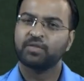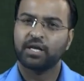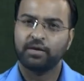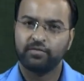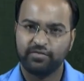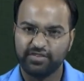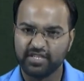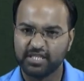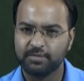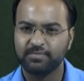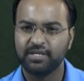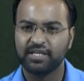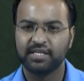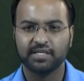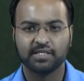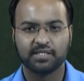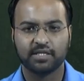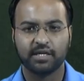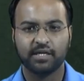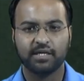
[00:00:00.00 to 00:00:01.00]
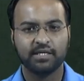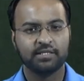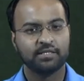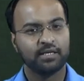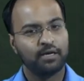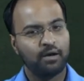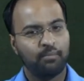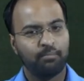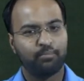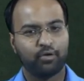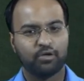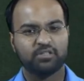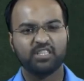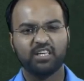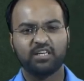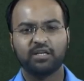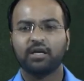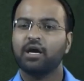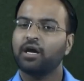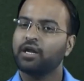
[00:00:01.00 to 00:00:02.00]
feasibility studies,
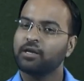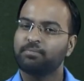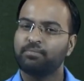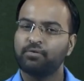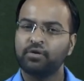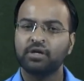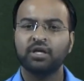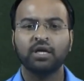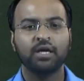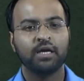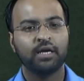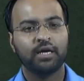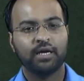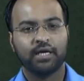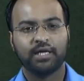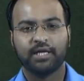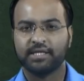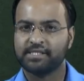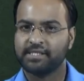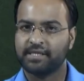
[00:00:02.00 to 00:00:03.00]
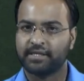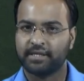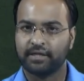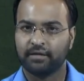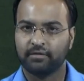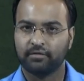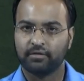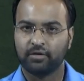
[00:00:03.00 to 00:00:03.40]
project report, etc.